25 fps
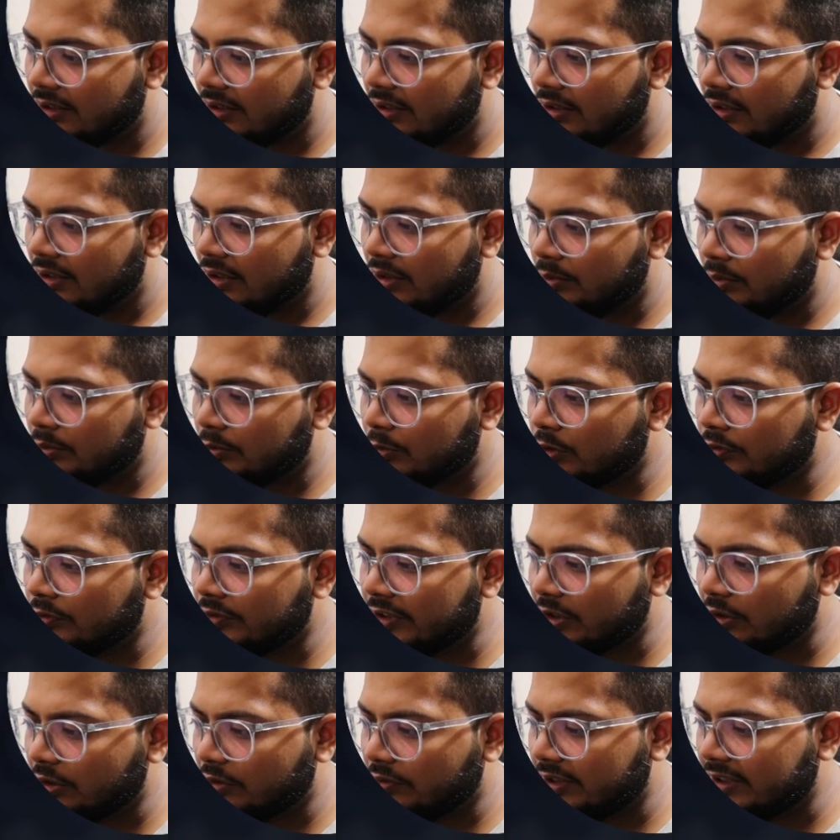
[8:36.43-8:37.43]
move it
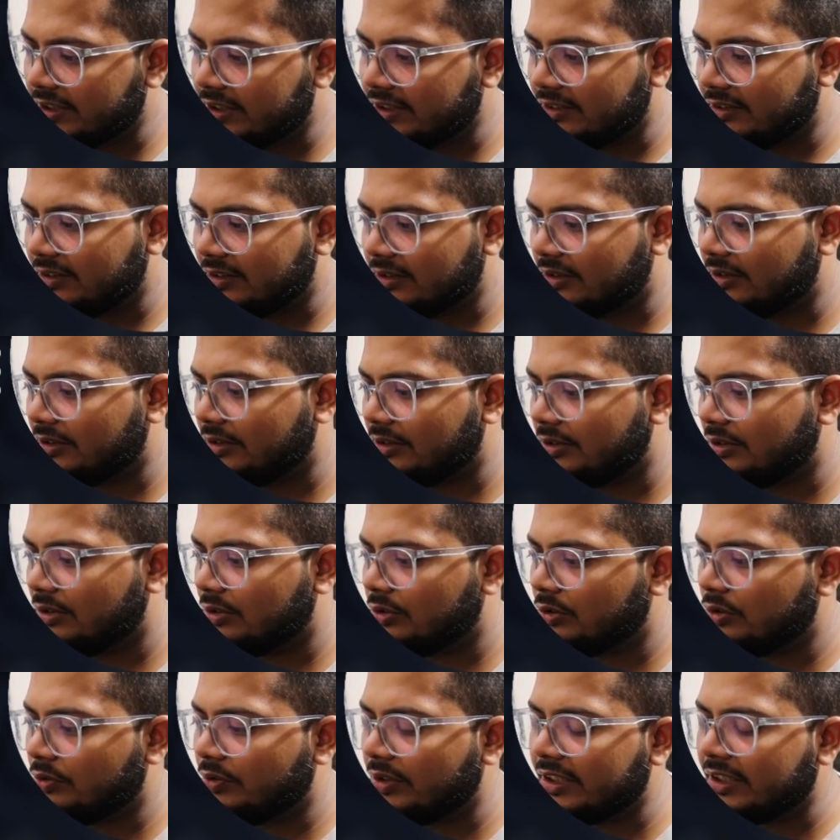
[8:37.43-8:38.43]
over this. So
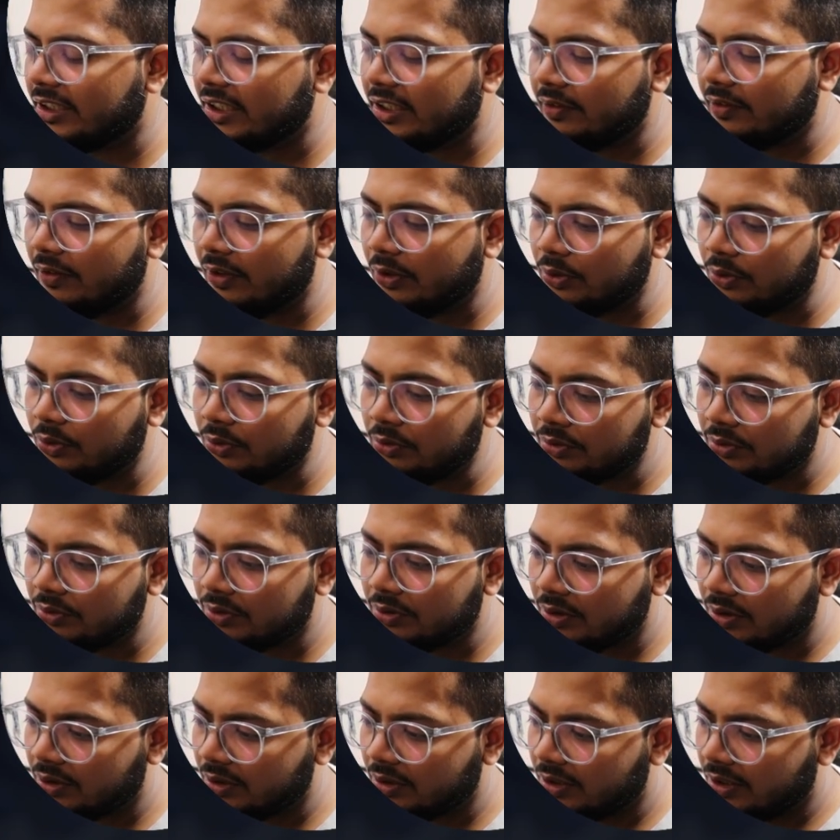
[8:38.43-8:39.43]
what it will do?
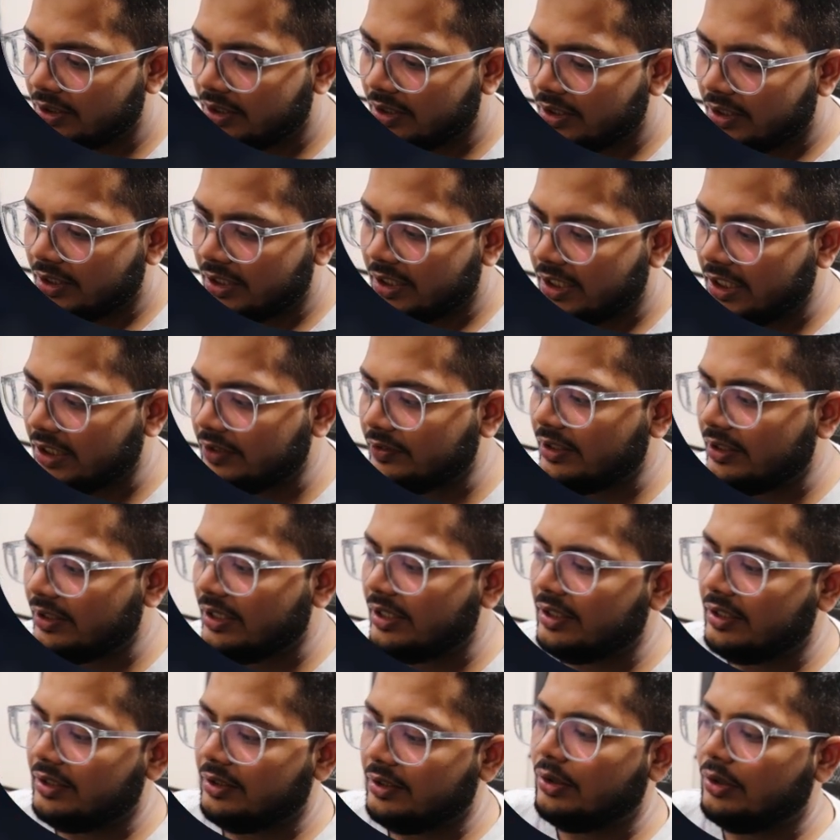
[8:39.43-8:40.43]
It will
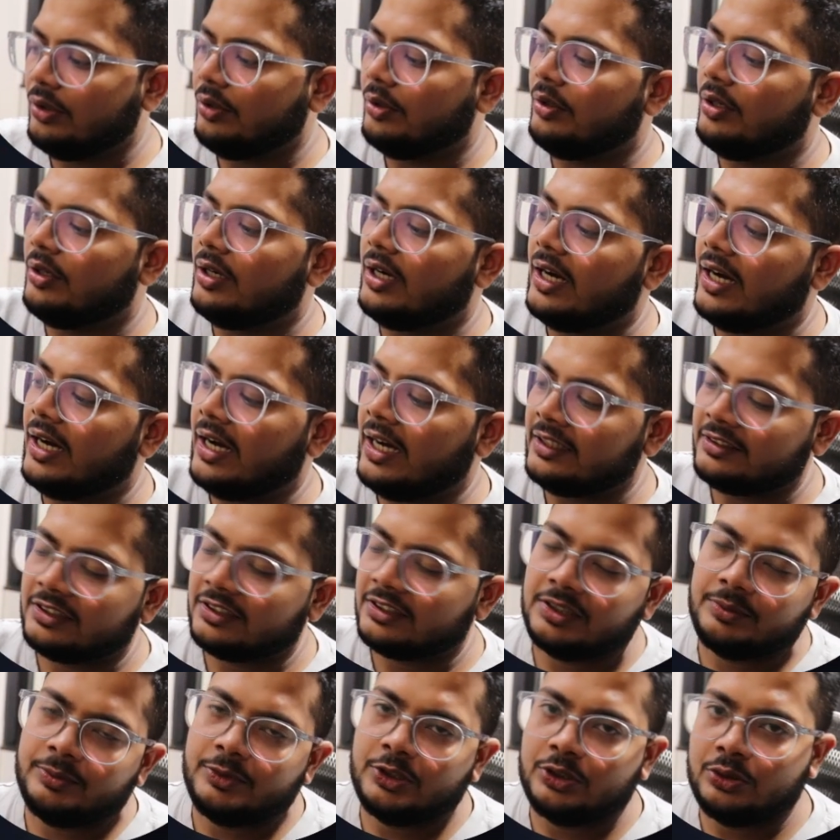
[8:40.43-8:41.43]
asking me
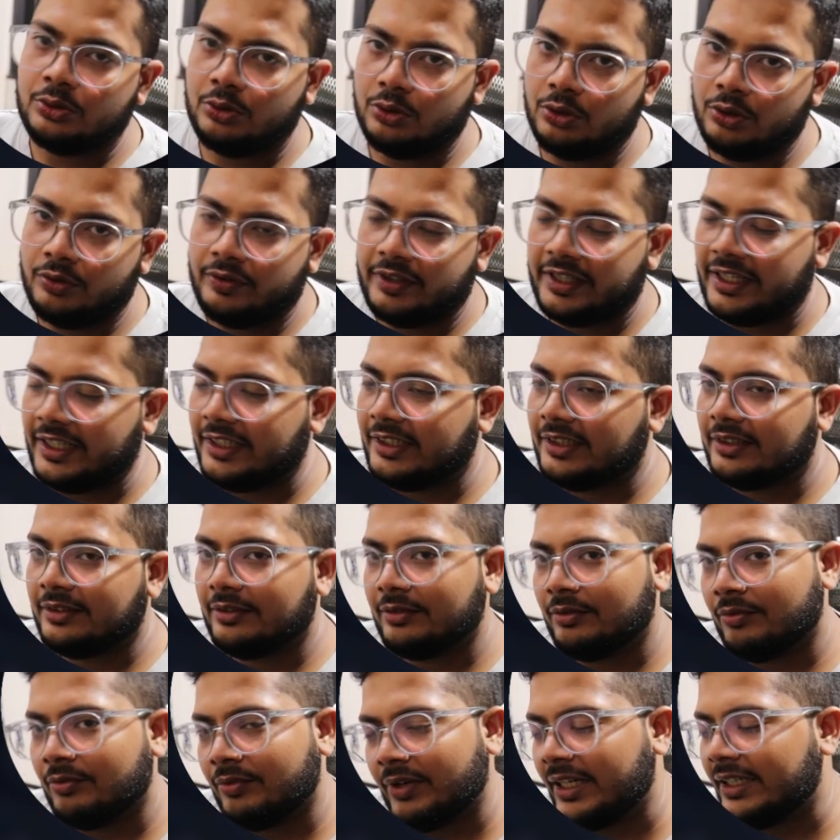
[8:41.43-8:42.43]
to override. Why
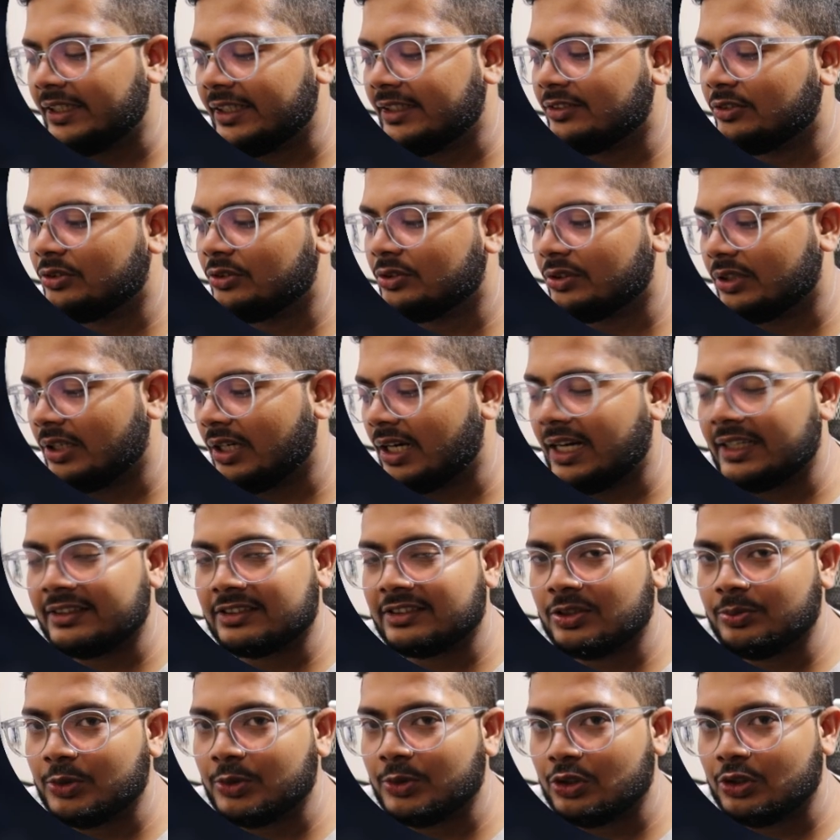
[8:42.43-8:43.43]
it is asking me
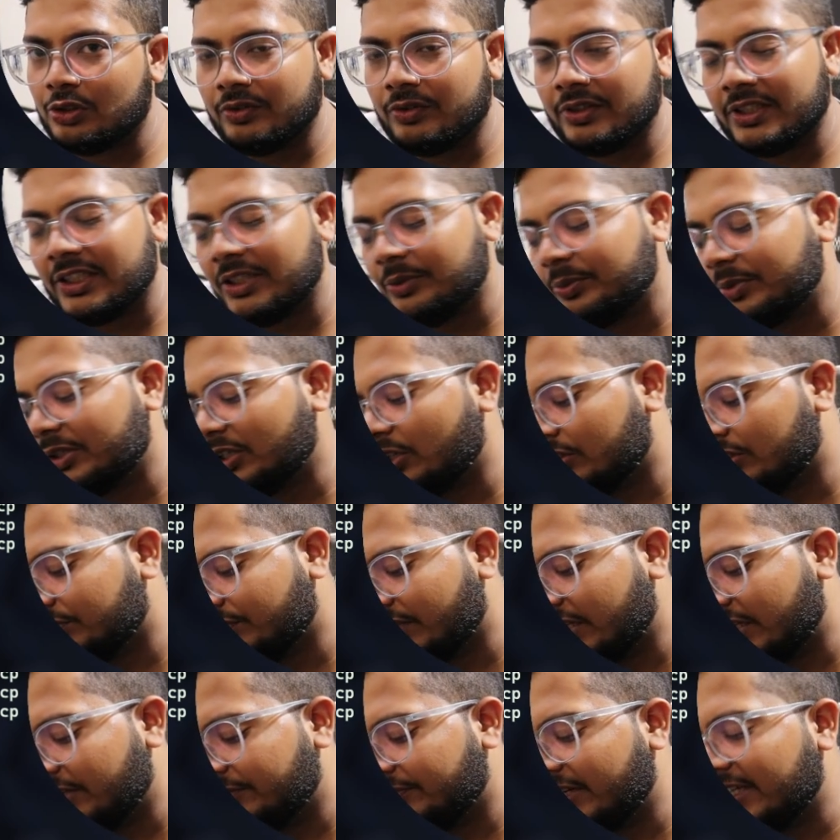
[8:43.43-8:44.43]
to override? Because one
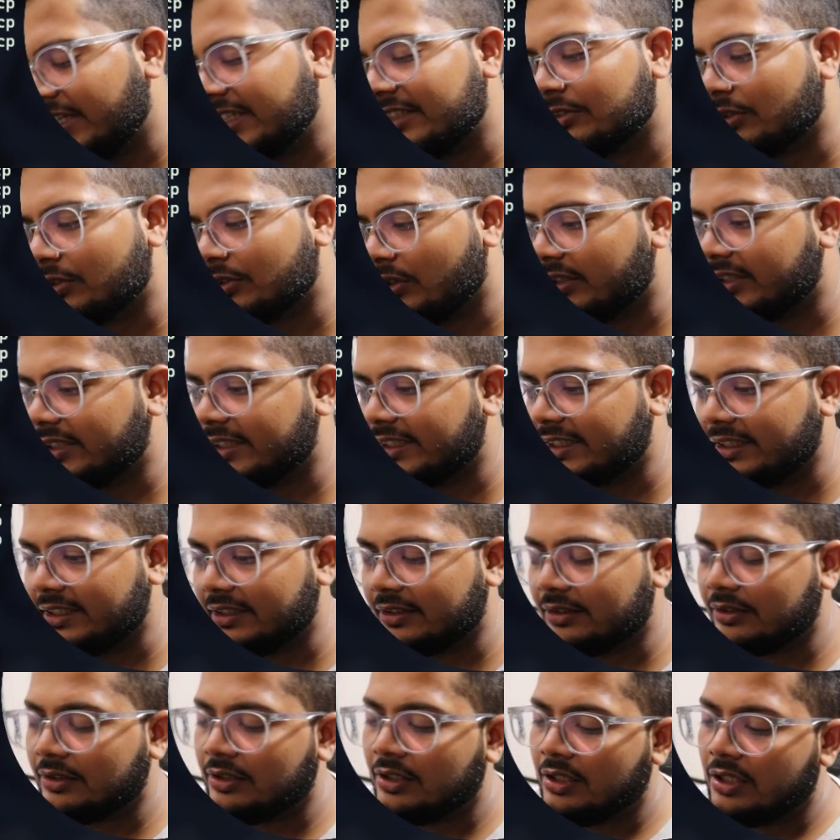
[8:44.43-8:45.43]
file is already there.
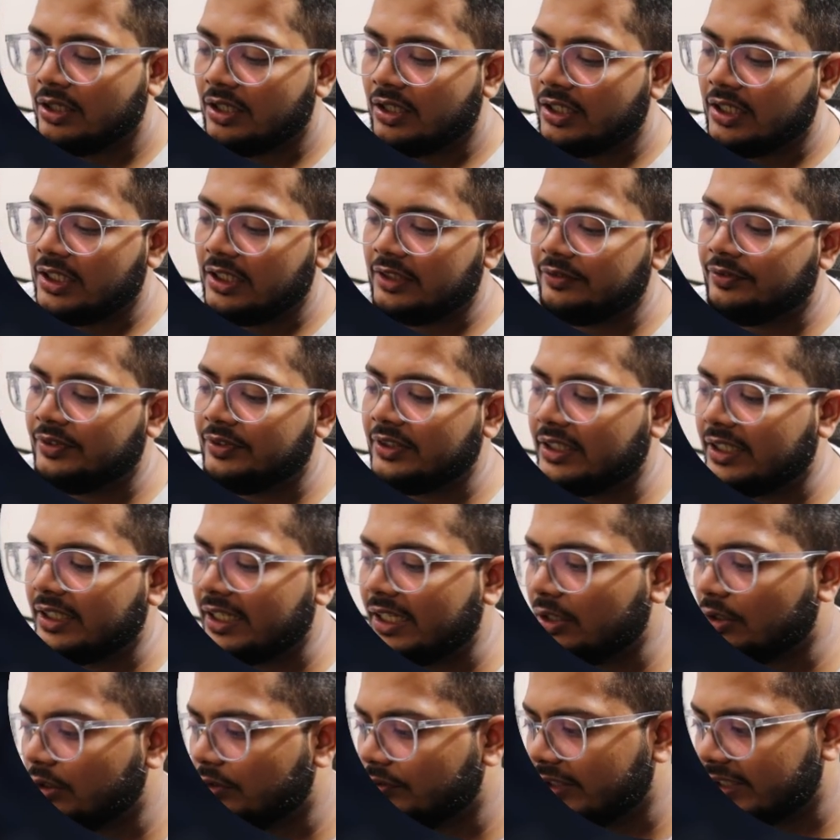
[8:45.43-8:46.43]
If you click
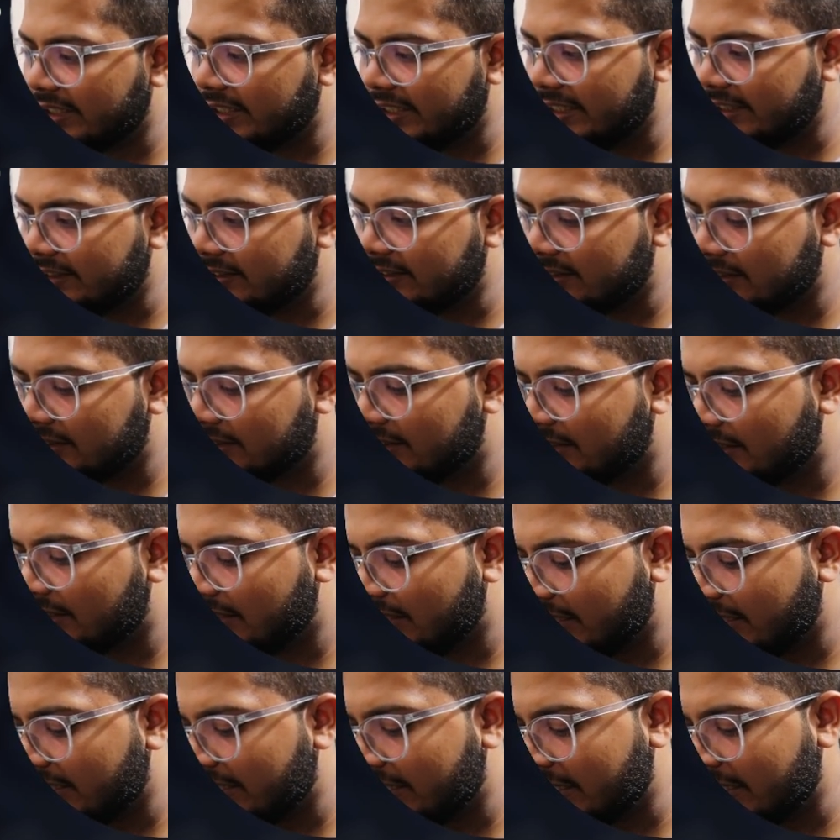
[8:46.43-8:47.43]
over yes,
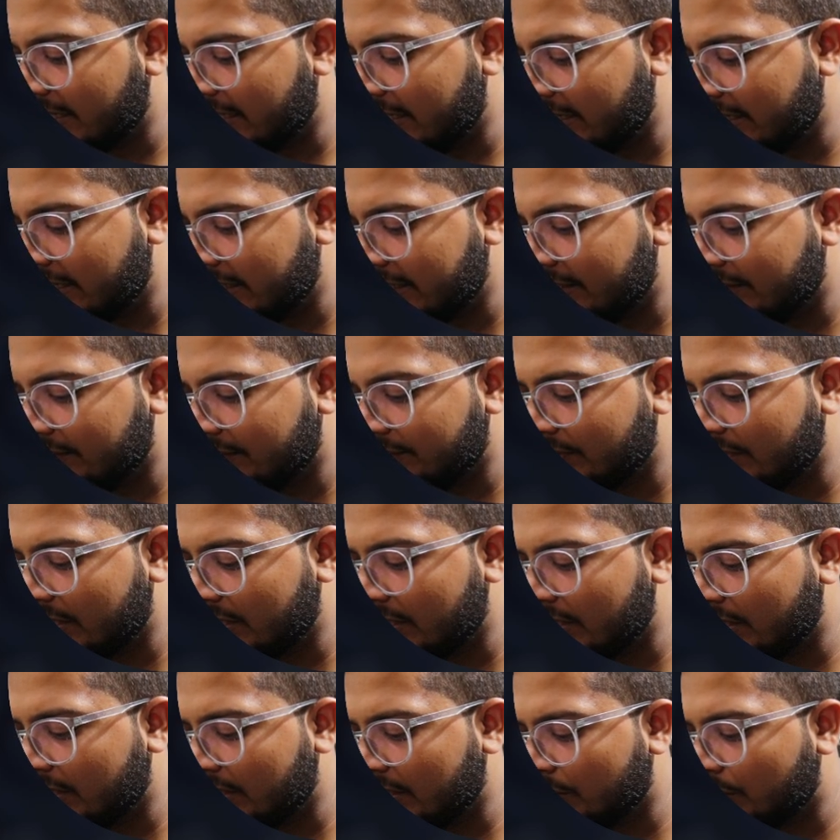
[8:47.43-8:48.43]
and we'll
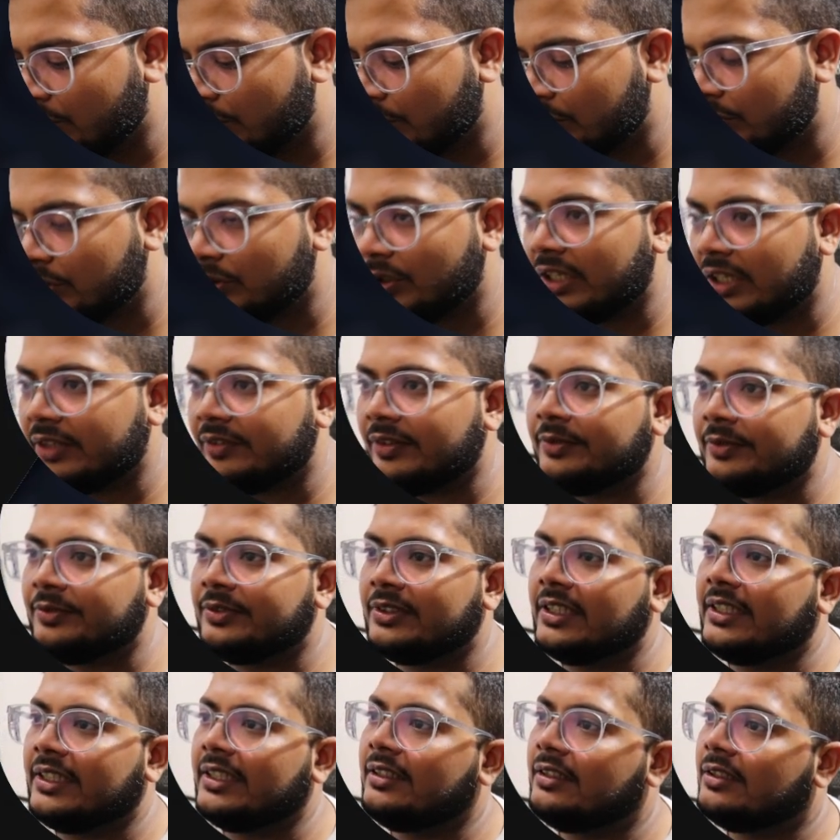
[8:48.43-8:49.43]
go to our website
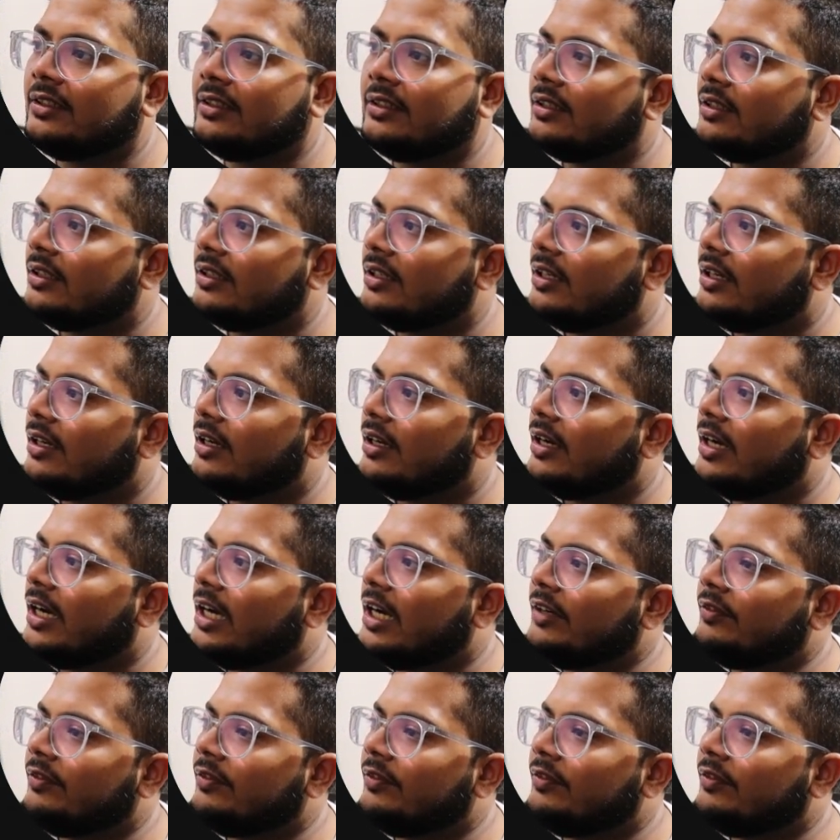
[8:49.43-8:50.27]
and we'll